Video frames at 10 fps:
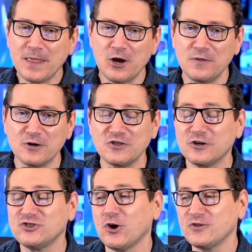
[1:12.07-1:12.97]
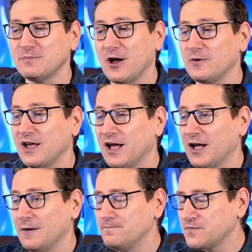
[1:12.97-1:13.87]
You know, there, there are jokes about
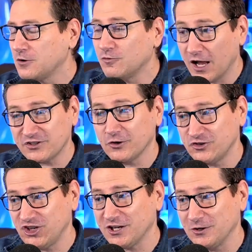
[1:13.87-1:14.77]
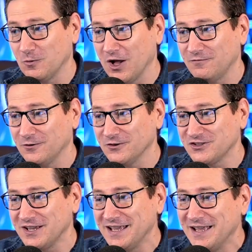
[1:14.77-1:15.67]
um, Roscoe's Chicken and
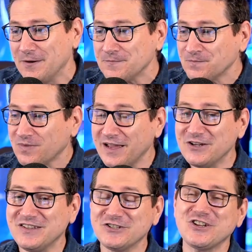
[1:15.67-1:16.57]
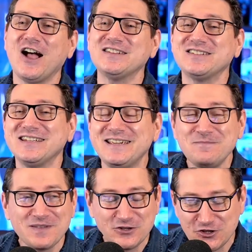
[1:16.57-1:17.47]
Waffles. I mean, there's there's love.
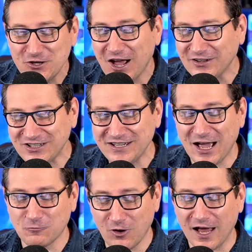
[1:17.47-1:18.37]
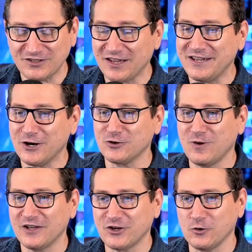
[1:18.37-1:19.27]
Constantly, because you constantly got Ros, a character
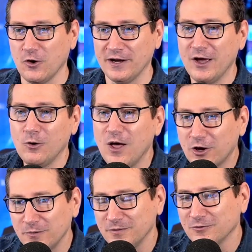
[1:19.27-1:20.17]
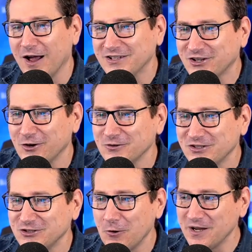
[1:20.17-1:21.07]
Roscoe going, "Welcome to
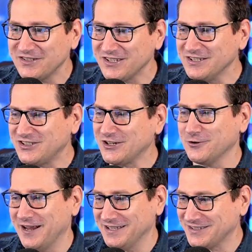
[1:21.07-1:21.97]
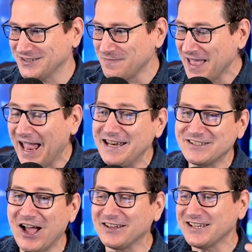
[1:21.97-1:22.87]
Roscoe's Donuts and Cigarettes," and
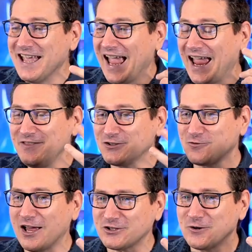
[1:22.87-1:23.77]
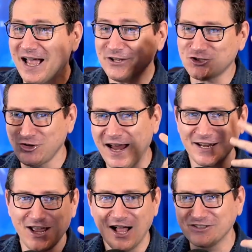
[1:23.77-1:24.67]
he's constantly, and this Roscoe guy's trying
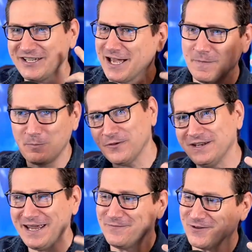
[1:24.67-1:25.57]
to constantly come up with a name